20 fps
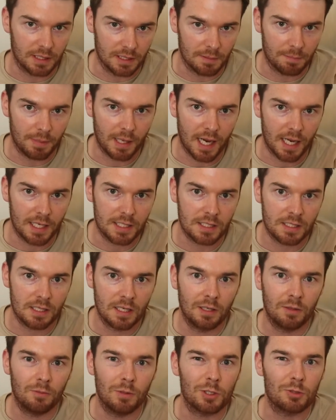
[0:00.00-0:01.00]
in the past,
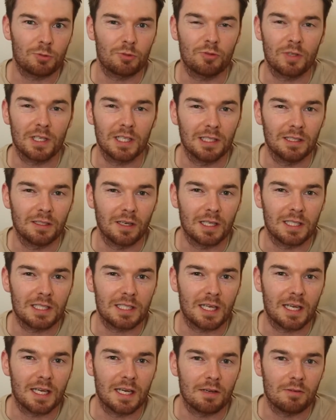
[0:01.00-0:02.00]
which was really nice
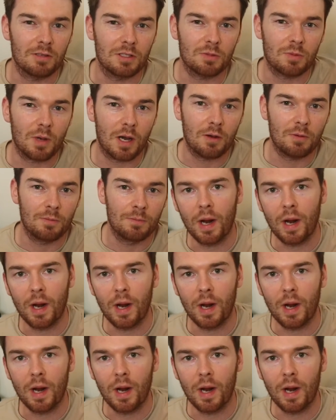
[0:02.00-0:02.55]
to hear as well.